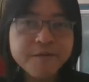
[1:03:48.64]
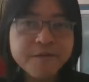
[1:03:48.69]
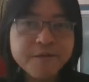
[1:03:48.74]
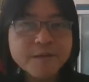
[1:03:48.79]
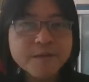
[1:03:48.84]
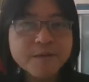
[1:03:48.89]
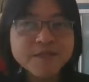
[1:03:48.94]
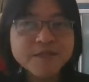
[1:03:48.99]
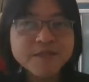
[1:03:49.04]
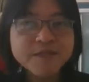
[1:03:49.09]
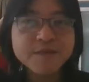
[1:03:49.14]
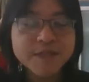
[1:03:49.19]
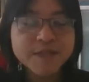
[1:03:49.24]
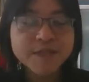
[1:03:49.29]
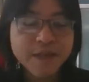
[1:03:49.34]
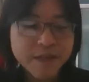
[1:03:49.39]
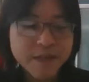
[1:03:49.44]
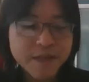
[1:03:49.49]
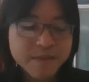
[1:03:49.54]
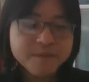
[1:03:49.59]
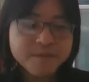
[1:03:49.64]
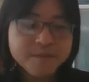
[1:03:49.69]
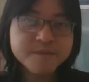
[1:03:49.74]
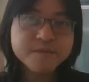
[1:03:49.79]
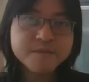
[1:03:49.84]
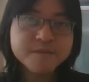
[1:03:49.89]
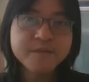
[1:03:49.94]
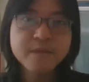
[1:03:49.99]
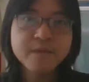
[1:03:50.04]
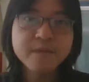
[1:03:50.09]
trying to say here?
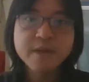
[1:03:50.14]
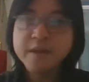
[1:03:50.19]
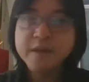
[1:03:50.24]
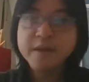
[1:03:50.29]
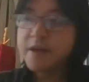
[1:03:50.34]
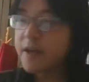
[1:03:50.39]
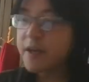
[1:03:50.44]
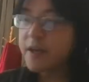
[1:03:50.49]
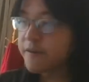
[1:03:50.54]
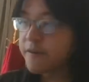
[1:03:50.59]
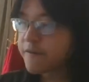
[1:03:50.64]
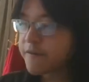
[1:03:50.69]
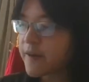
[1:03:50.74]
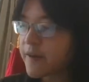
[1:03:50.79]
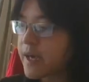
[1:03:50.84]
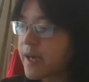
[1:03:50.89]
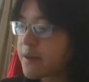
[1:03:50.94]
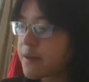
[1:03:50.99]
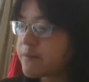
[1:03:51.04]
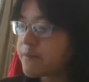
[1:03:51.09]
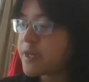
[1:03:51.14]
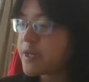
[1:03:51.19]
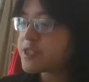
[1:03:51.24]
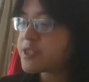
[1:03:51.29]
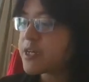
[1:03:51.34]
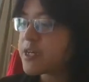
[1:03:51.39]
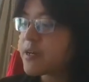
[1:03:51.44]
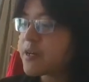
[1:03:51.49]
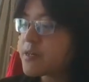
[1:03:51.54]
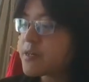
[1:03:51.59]
If A and B share
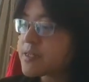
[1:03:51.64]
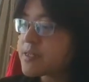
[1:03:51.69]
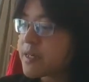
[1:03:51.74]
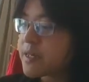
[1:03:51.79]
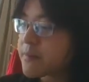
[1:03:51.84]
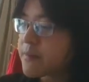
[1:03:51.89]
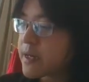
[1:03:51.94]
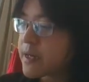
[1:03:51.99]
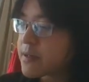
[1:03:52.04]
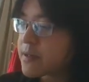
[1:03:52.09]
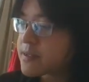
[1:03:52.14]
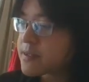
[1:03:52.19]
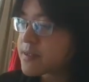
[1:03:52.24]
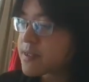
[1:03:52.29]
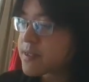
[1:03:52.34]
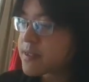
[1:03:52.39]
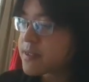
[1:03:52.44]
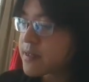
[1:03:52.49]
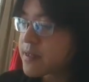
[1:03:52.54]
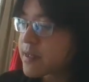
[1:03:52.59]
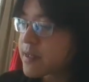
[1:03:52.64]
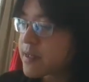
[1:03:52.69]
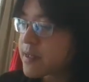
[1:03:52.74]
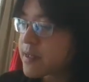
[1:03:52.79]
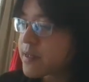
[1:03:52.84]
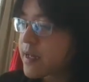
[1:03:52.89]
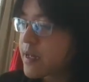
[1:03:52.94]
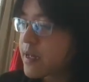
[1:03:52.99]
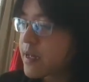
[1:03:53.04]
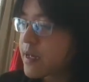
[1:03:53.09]
the same eigenstate, then
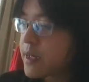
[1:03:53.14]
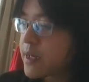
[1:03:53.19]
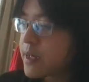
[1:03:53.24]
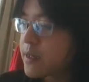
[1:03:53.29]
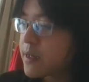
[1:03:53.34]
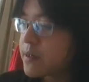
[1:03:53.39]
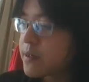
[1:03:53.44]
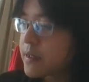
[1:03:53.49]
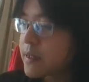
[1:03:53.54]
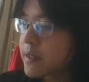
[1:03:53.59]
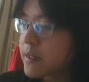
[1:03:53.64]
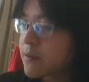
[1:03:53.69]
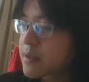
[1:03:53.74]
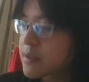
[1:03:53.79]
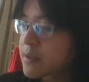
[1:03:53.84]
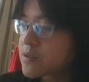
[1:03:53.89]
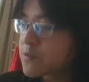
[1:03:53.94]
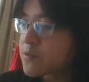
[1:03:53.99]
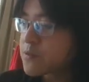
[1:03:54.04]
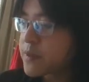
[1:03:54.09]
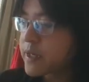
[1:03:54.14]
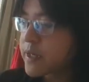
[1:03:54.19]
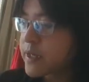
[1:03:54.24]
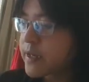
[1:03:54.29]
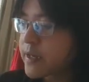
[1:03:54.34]
AB equals to BA,